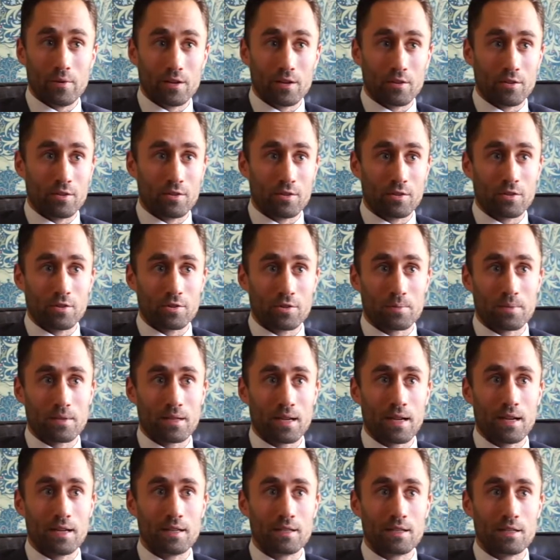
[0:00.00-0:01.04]
I got into
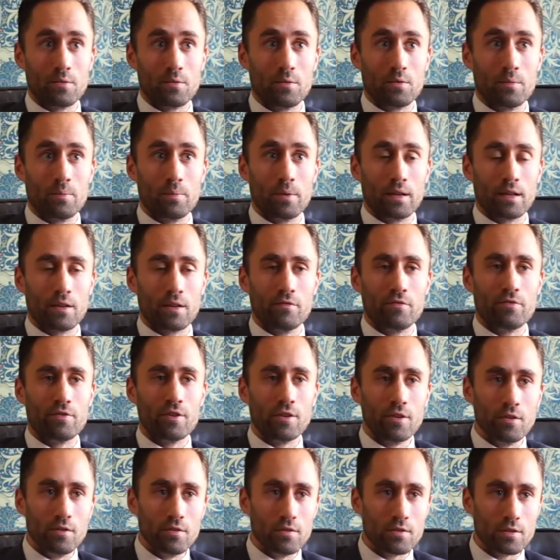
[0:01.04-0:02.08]
hospitality, were a bit
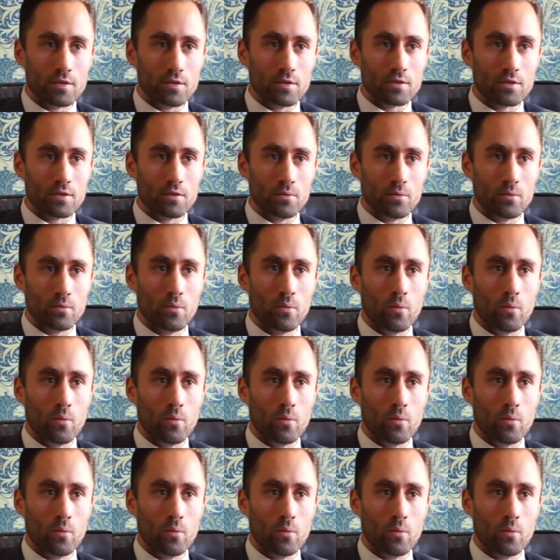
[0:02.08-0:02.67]
confused as to